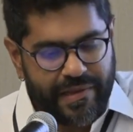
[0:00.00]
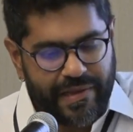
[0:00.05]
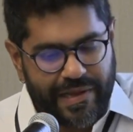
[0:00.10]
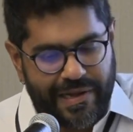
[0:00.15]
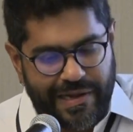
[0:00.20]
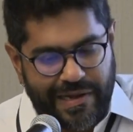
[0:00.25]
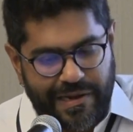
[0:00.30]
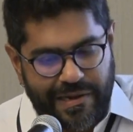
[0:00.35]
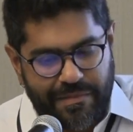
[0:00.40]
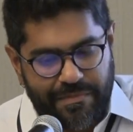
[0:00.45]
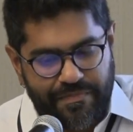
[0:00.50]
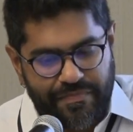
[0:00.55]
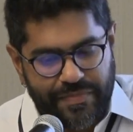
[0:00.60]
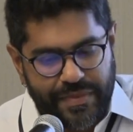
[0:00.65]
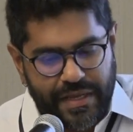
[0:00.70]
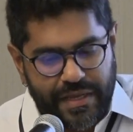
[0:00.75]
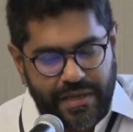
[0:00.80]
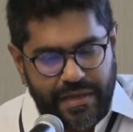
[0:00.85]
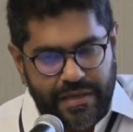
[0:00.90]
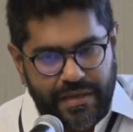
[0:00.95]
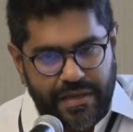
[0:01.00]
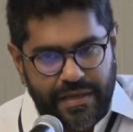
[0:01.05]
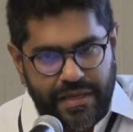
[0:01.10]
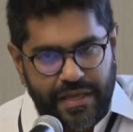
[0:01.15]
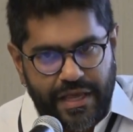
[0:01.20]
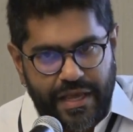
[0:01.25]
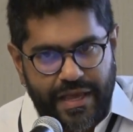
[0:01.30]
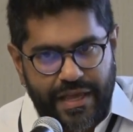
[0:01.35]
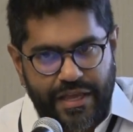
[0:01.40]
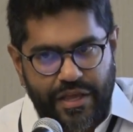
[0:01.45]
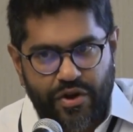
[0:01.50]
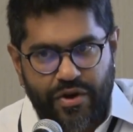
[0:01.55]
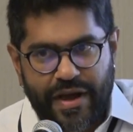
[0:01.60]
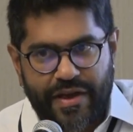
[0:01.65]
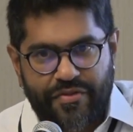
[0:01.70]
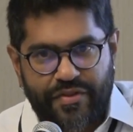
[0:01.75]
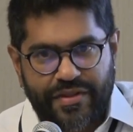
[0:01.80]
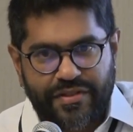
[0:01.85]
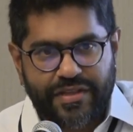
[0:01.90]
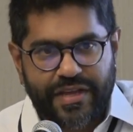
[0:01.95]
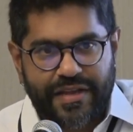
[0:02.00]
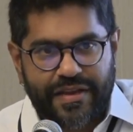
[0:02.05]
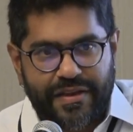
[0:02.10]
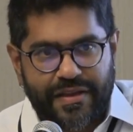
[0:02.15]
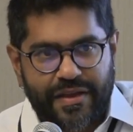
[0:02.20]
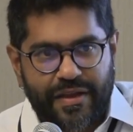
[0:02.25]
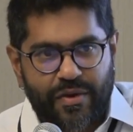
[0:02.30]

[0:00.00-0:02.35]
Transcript: I think that